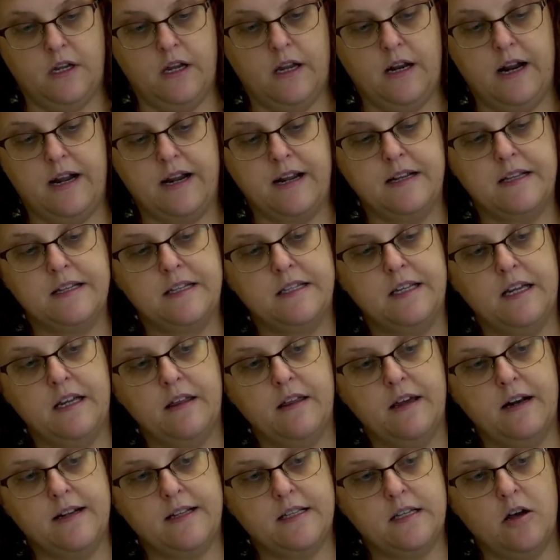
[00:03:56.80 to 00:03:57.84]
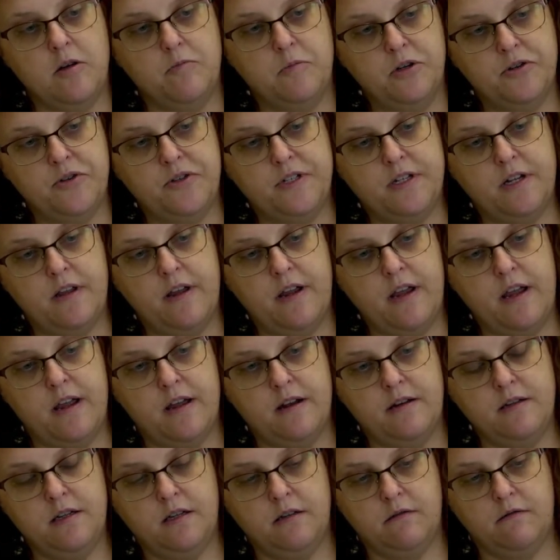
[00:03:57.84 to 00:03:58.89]
And I can see that it's almost to the
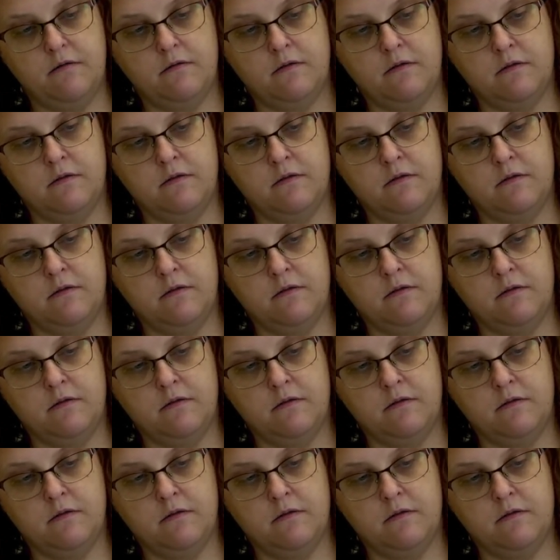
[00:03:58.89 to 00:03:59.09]
end.